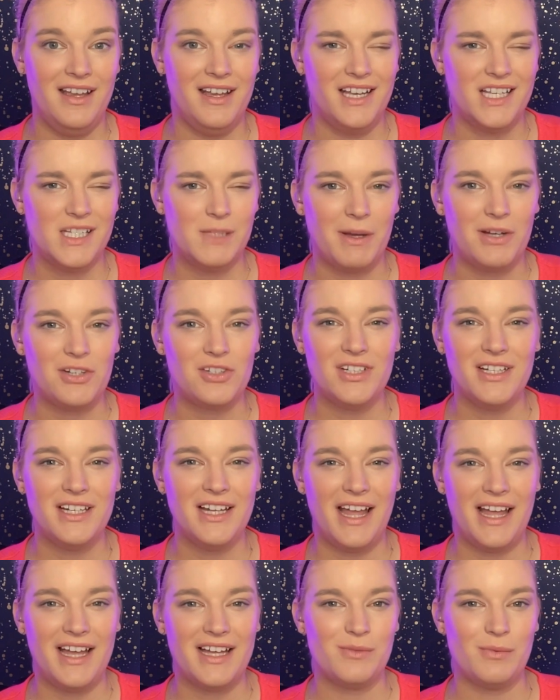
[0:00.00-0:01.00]
especially
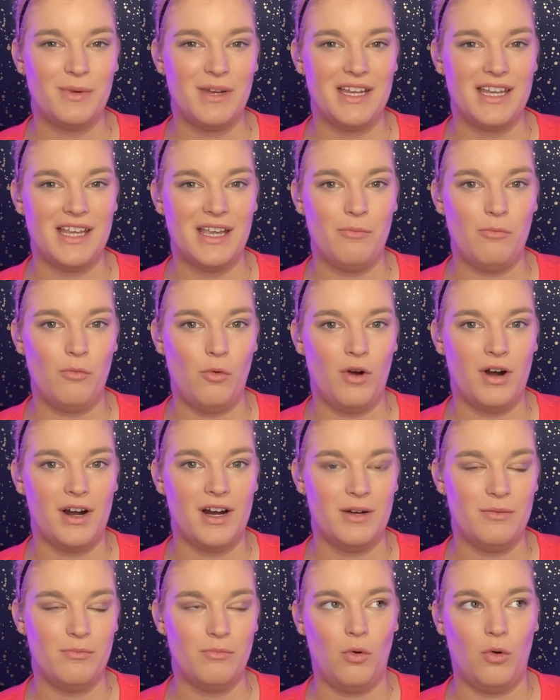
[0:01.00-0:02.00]
as we get more
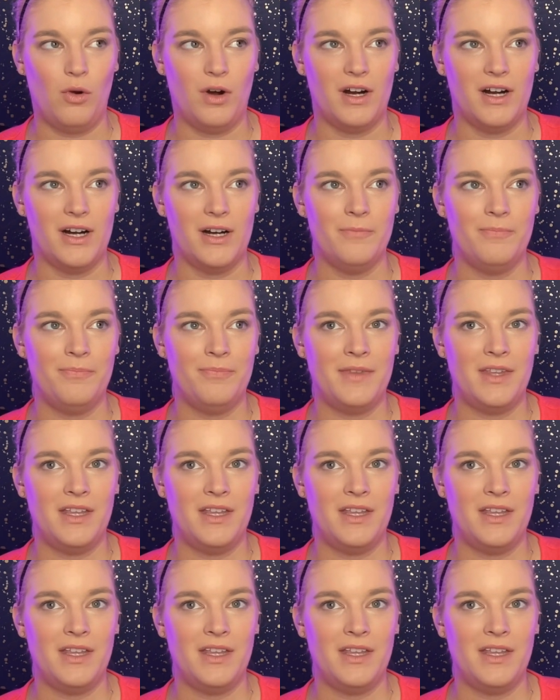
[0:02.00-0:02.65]
and more